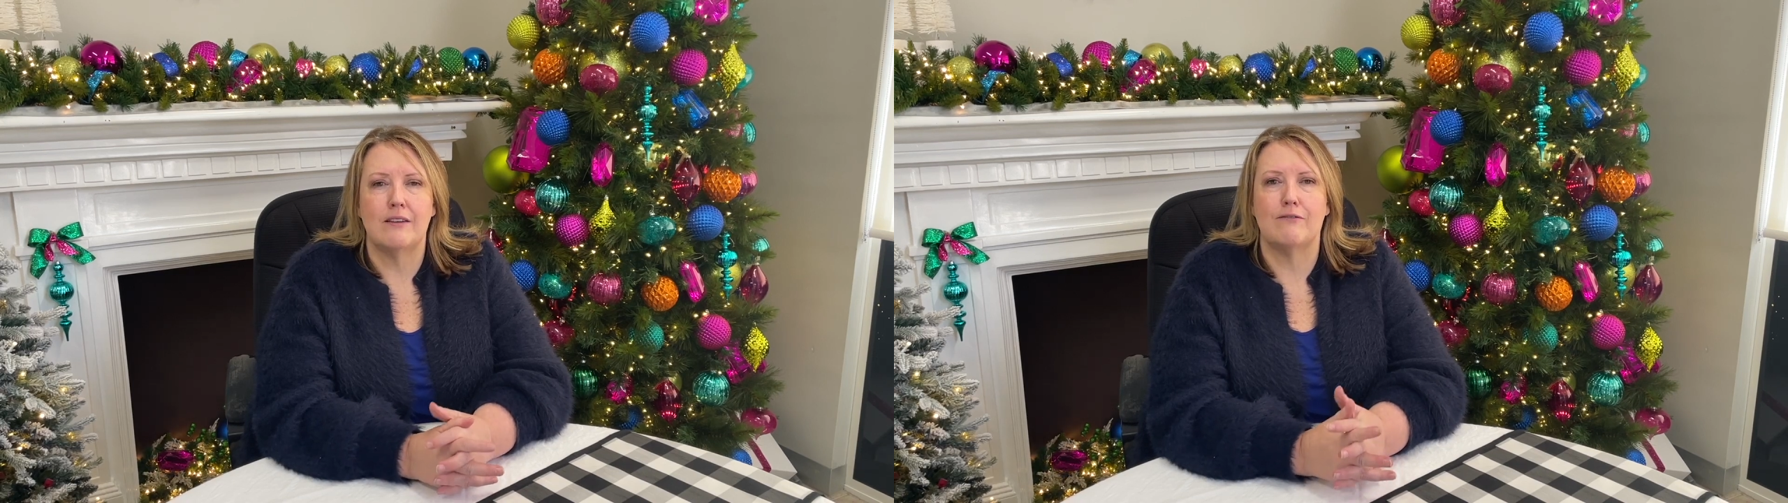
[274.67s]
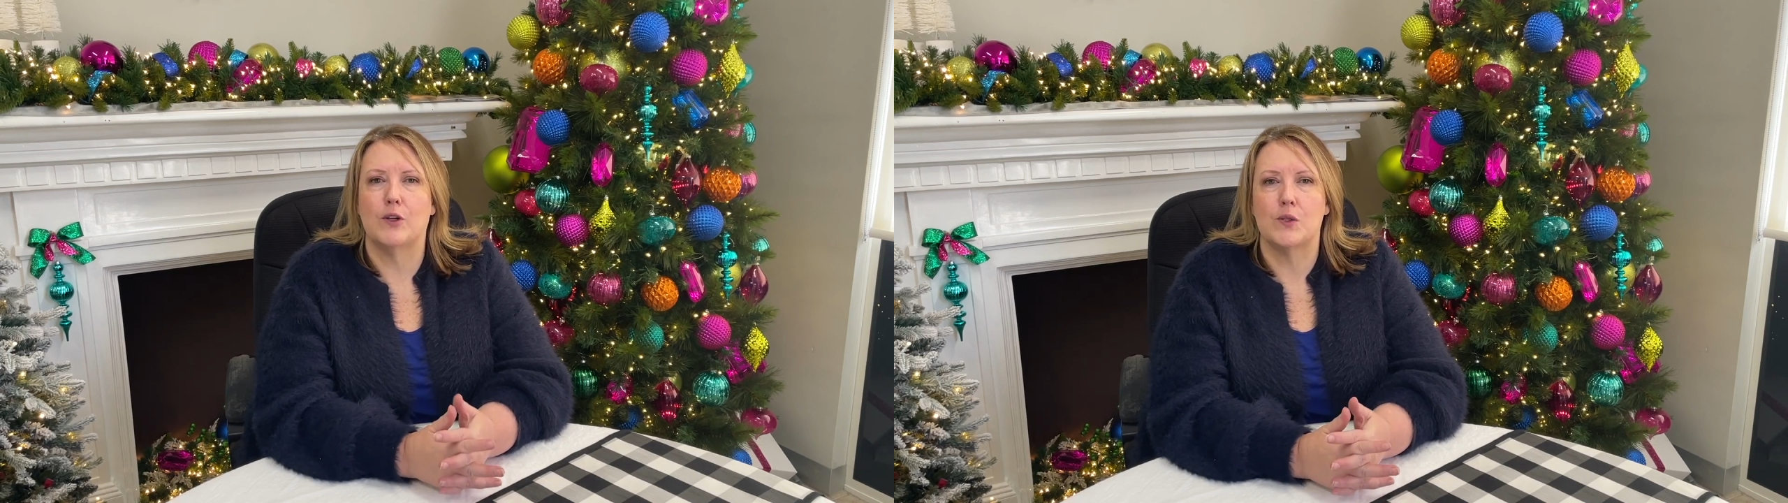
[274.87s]

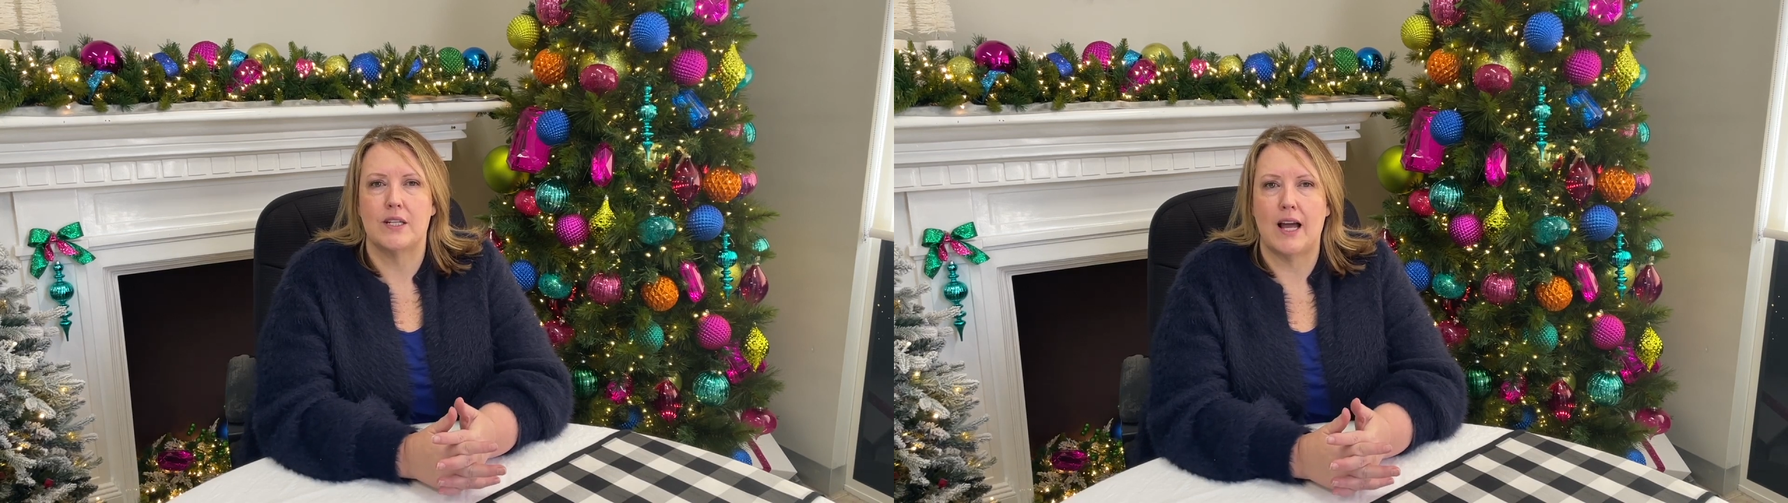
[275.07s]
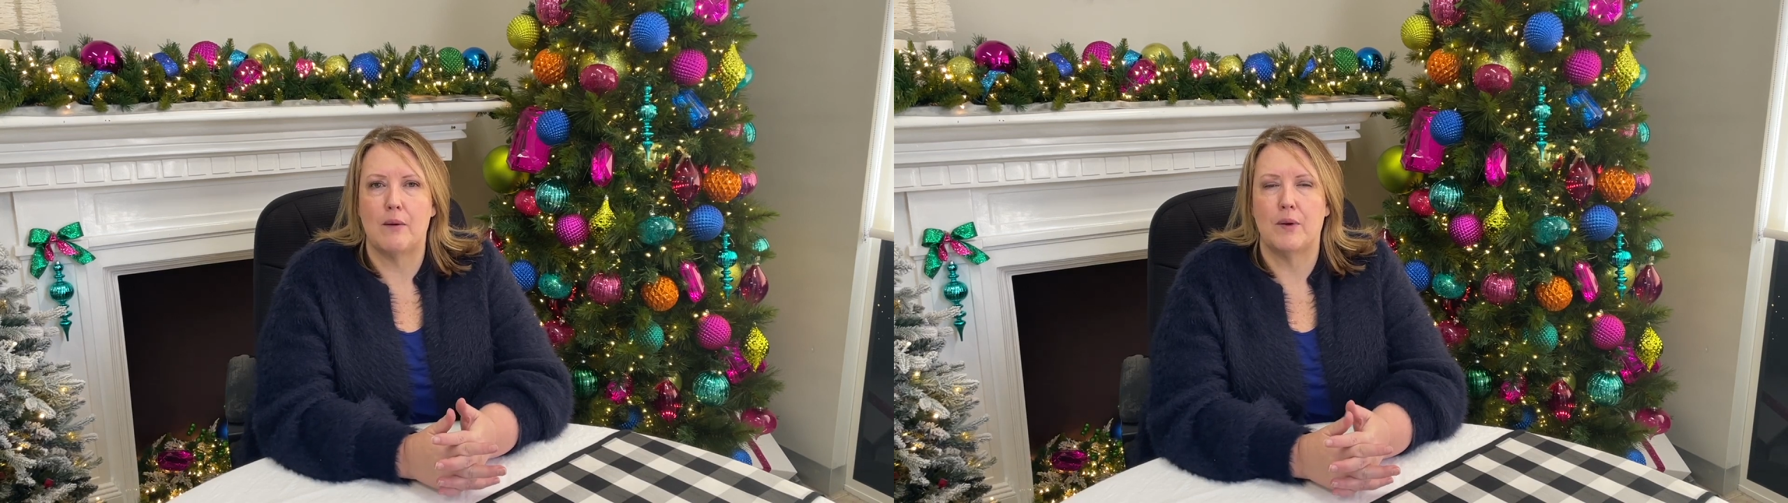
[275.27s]
It fills
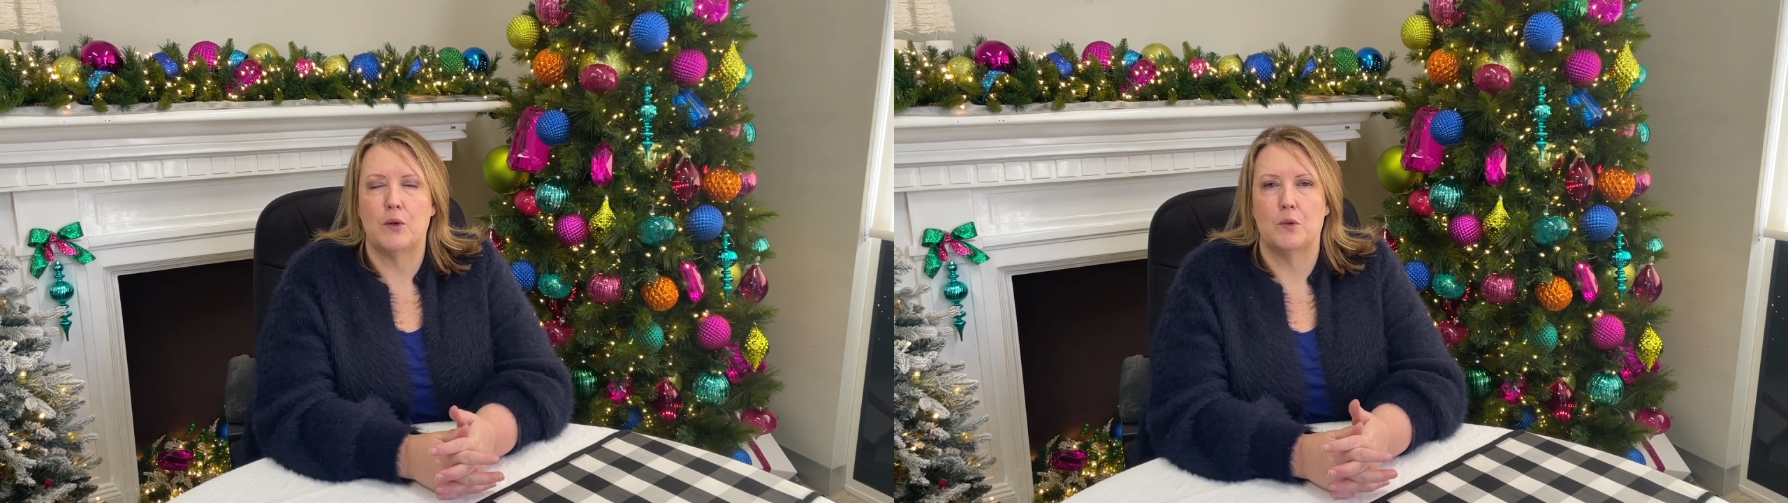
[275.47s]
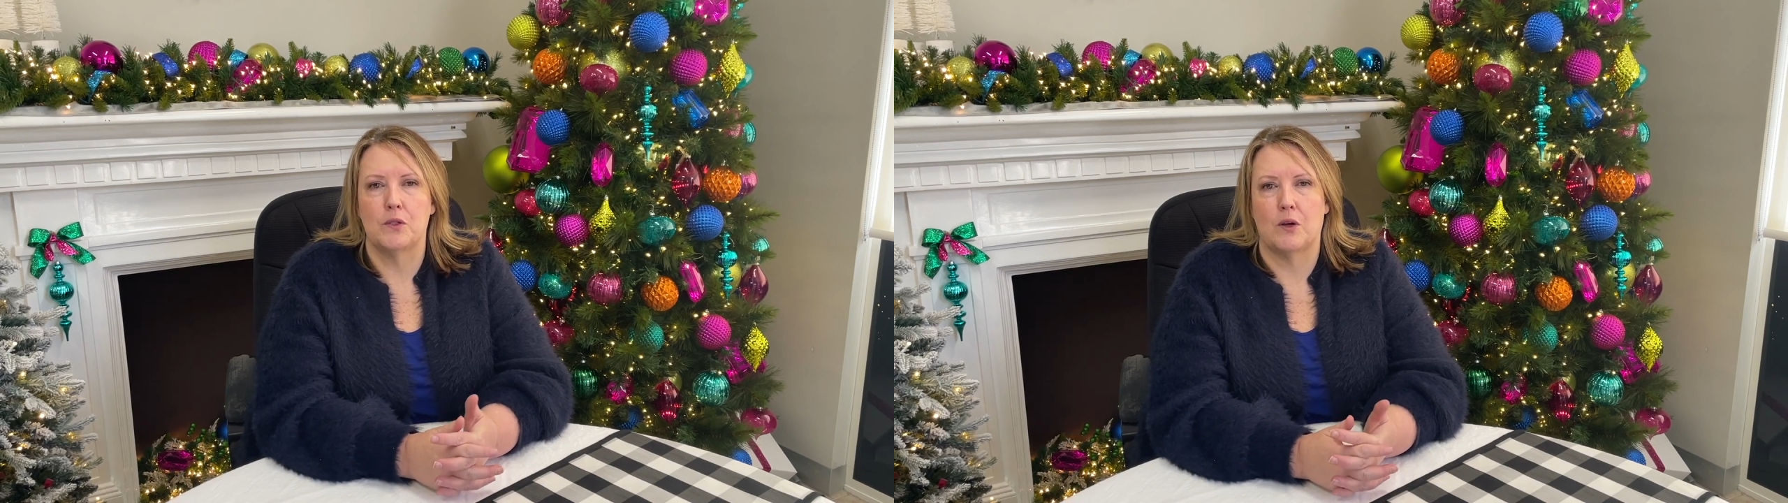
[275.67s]
it up. It
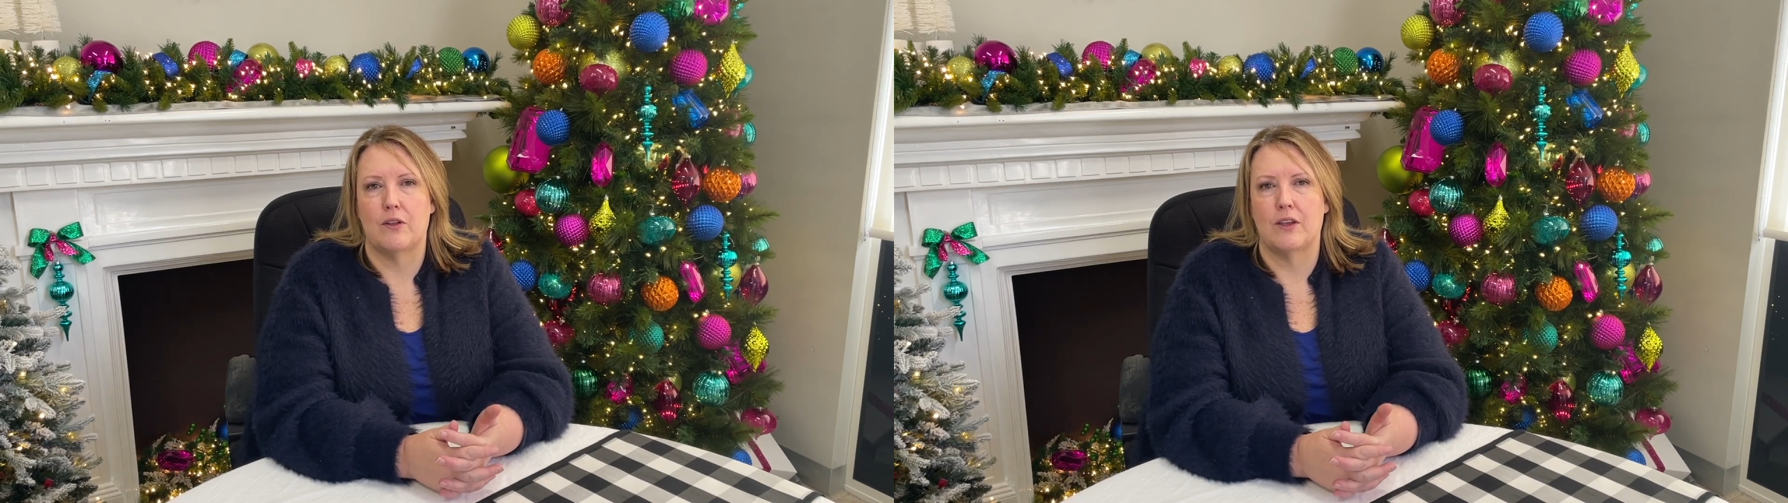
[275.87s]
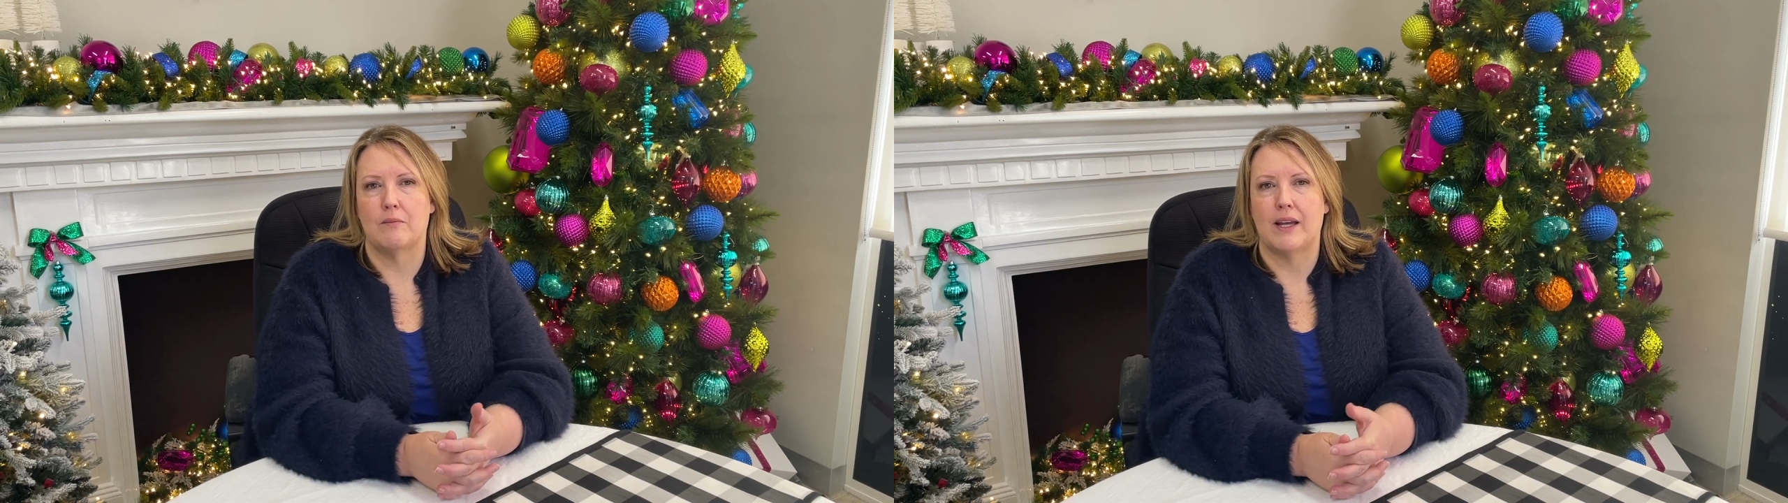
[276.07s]
also, I think,